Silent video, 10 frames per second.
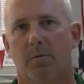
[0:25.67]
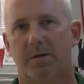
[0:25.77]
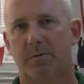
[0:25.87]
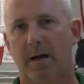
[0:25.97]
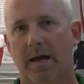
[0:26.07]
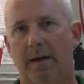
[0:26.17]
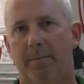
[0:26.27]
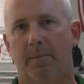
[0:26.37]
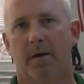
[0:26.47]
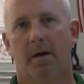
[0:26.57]
We
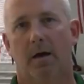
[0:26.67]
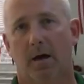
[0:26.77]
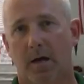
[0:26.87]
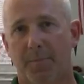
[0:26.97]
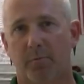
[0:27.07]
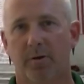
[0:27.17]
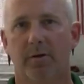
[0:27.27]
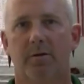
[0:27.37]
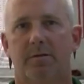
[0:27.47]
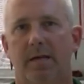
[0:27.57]
swam a couple
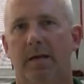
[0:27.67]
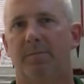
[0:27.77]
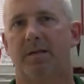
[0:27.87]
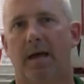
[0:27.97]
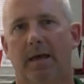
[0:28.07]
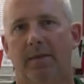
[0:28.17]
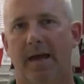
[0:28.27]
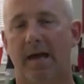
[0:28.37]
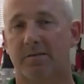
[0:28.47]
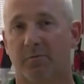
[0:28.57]
really good teams, and
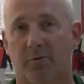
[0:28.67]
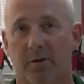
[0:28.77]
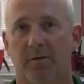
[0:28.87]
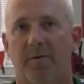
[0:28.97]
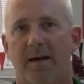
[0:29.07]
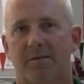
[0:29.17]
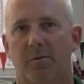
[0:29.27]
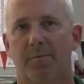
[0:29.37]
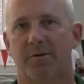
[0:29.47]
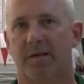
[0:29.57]
they had some really fast
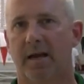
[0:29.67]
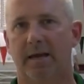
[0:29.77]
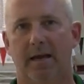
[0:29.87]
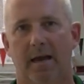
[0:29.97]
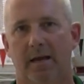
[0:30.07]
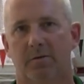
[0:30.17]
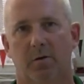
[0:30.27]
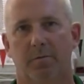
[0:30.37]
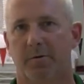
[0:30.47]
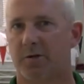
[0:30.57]
swimmers, and I and I
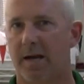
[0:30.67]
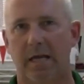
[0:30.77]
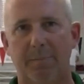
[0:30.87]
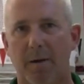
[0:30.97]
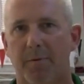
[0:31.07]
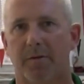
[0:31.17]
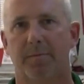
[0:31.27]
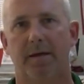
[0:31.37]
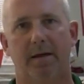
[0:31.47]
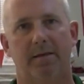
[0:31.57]
told them to try to keep up with
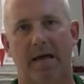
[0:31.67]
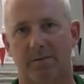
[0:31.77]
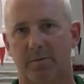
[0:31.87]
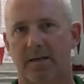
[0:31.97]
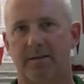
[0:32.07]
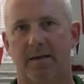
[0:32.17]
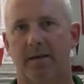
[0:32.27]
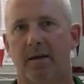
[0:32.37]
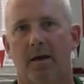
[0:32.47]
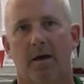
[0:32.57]
them, and that's what they did.